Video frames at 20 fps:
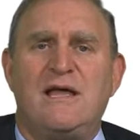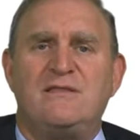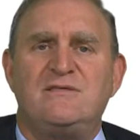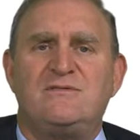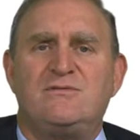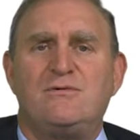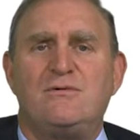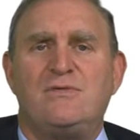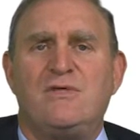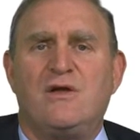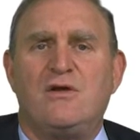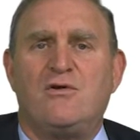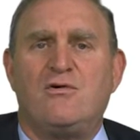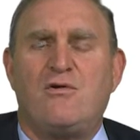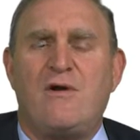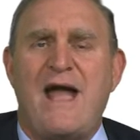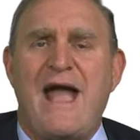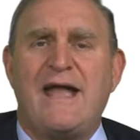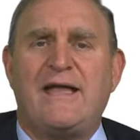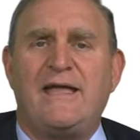And through the
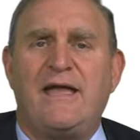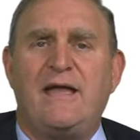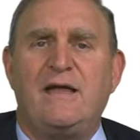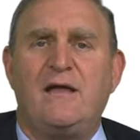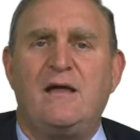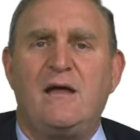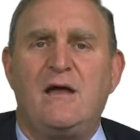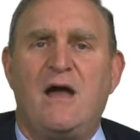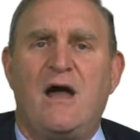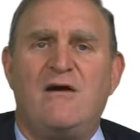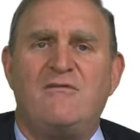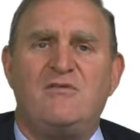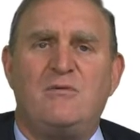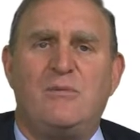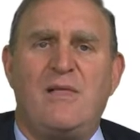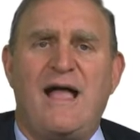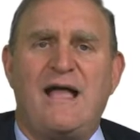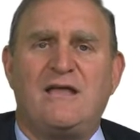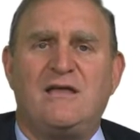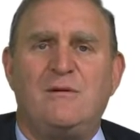cracking of the
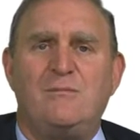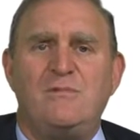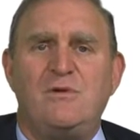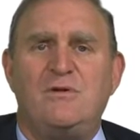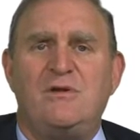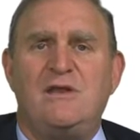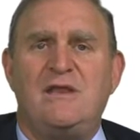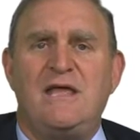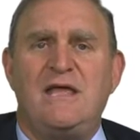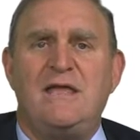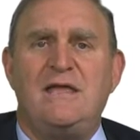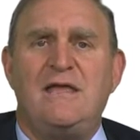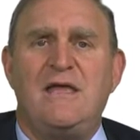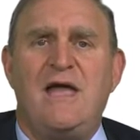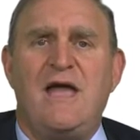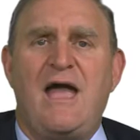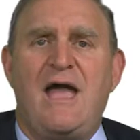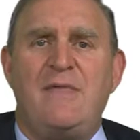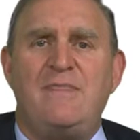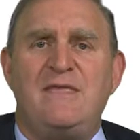black community
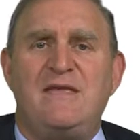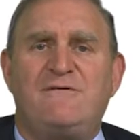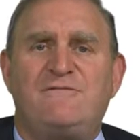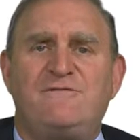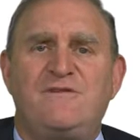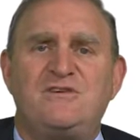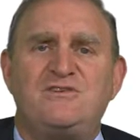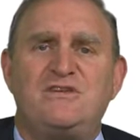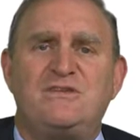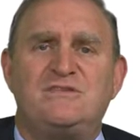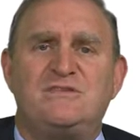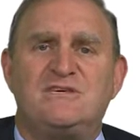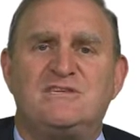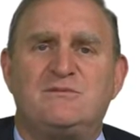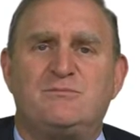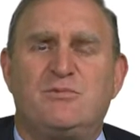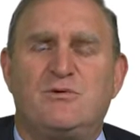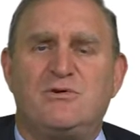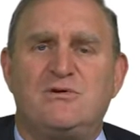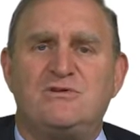and the efficient
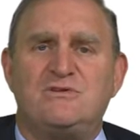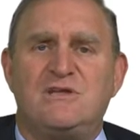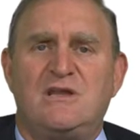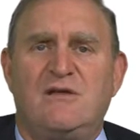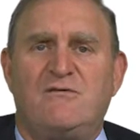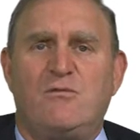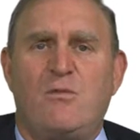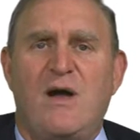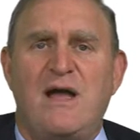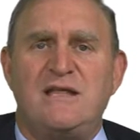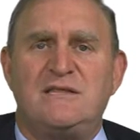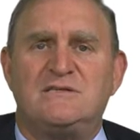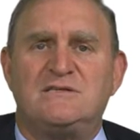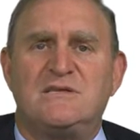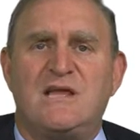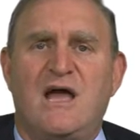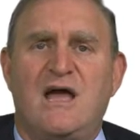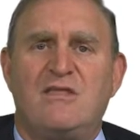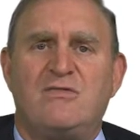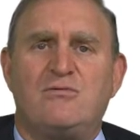dispersion of
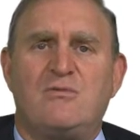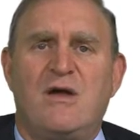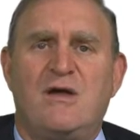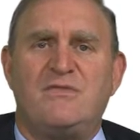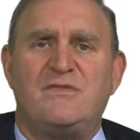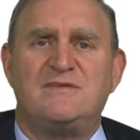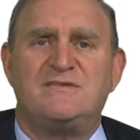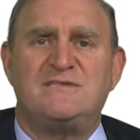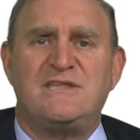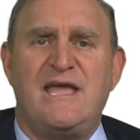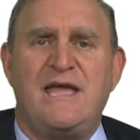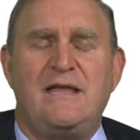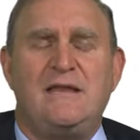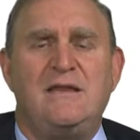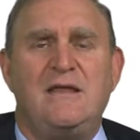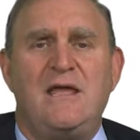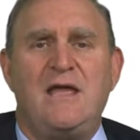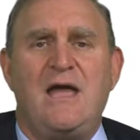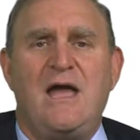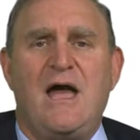whites uh, throughout the state,
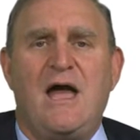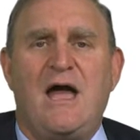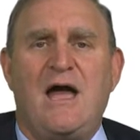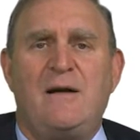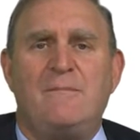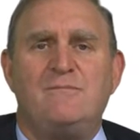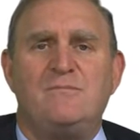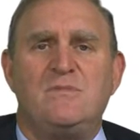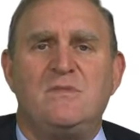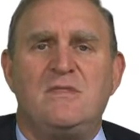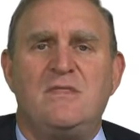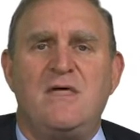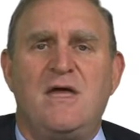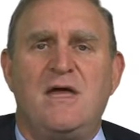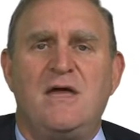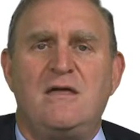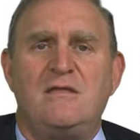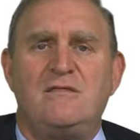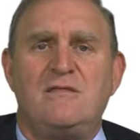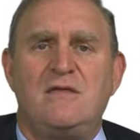um,
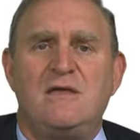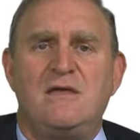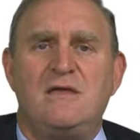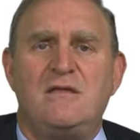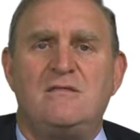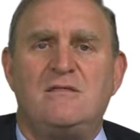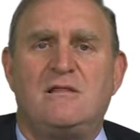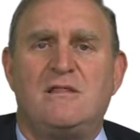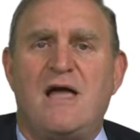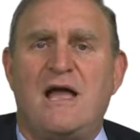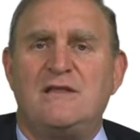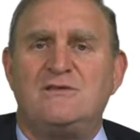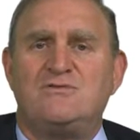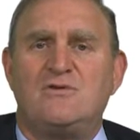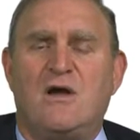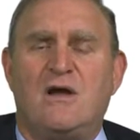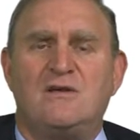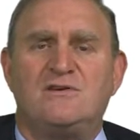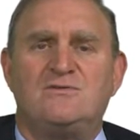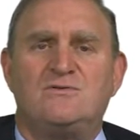the, the, the line
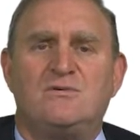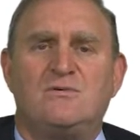drawers